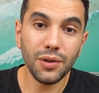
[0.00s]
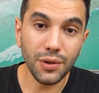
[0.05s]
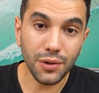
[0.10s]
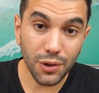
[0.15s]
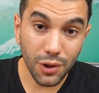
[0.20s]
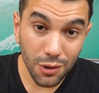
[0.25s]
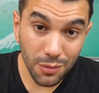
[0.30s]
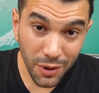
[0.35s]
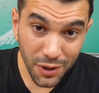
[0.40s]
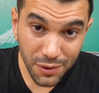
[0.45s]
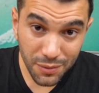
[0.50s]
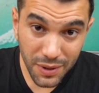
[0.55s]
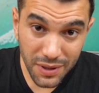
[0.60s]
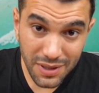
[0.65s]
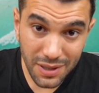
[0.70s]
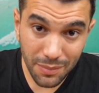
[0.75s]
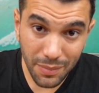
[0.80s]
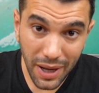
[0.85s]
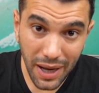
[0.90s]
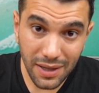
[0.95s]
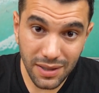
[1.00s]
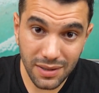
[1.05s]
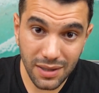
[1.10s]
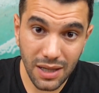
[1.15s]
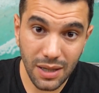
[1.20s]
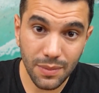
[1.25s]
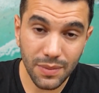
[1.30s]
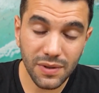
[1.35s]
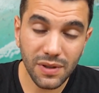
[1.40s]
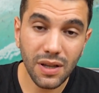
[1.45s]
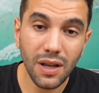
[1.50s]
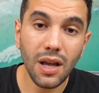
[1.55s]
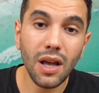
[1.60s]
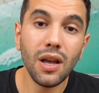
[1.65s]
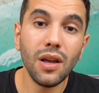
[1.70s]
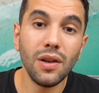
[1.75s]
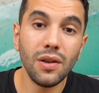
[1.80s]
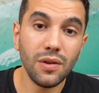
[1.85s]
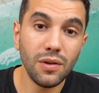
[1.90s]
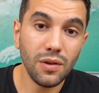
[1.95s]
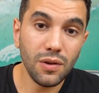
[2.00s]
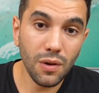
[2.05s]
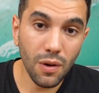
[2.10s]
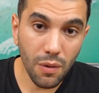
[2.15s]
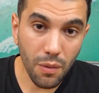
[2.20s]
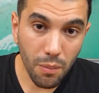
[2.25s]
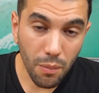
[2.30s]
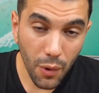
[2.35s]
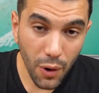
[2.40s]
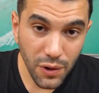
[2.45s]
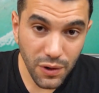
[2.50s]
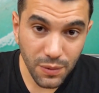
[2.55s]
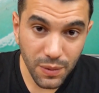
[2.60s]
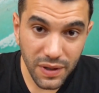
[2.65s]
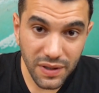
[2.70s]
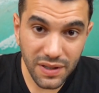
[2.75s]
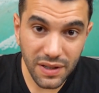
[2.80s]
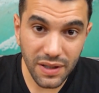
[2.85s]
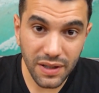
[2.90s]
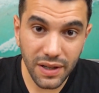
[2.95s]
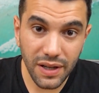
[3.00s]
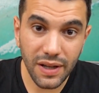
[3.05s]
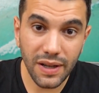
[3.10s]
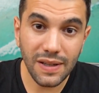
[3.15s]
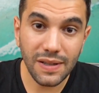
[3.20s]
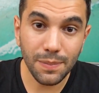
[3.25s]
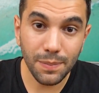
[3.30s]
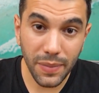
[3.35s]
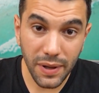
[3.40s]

your 2 most recent pay slips, your most recent year's